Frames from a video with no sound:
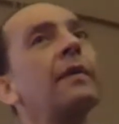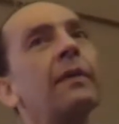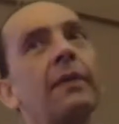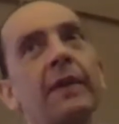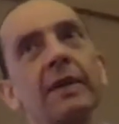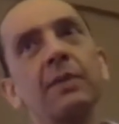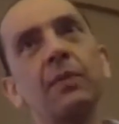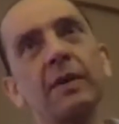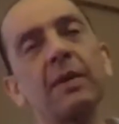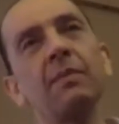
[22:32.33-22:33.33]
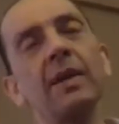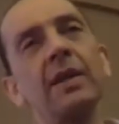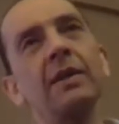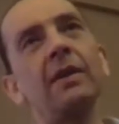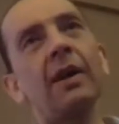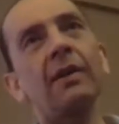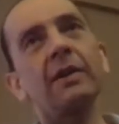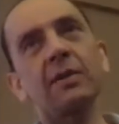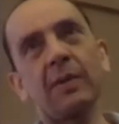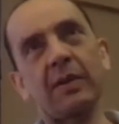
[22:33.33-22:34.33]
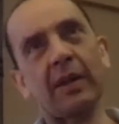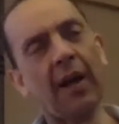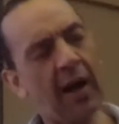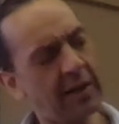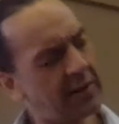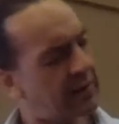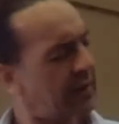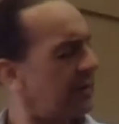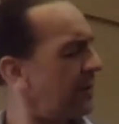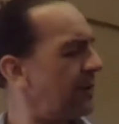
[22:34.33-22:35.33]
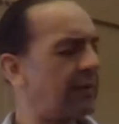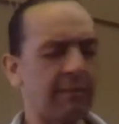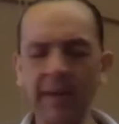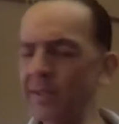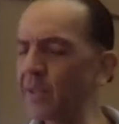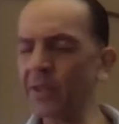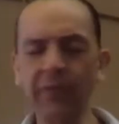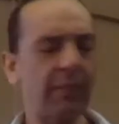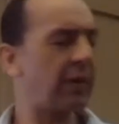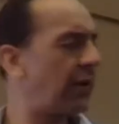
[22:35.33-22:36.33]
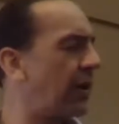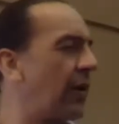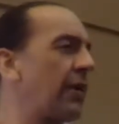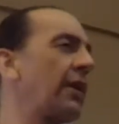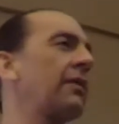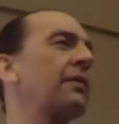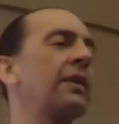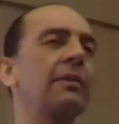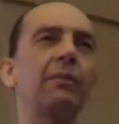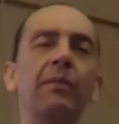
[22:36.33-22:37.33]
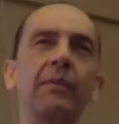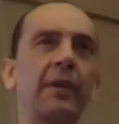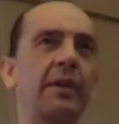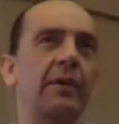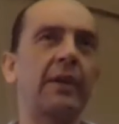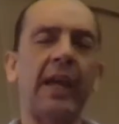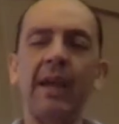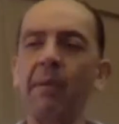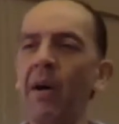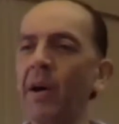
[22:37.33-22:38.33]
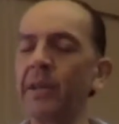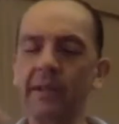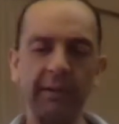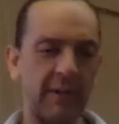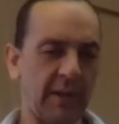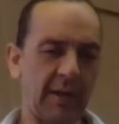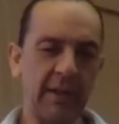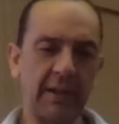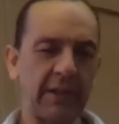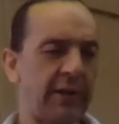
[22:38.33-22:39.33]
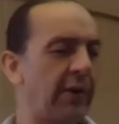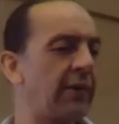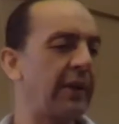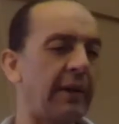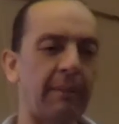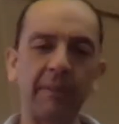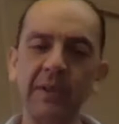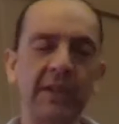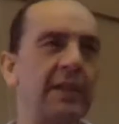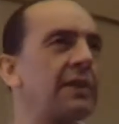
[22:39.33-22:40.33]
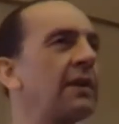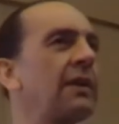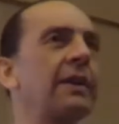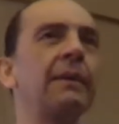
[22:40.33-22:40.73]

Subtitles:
This was a meeting this was a constant message from the Lakota that came on yearly, seasonally,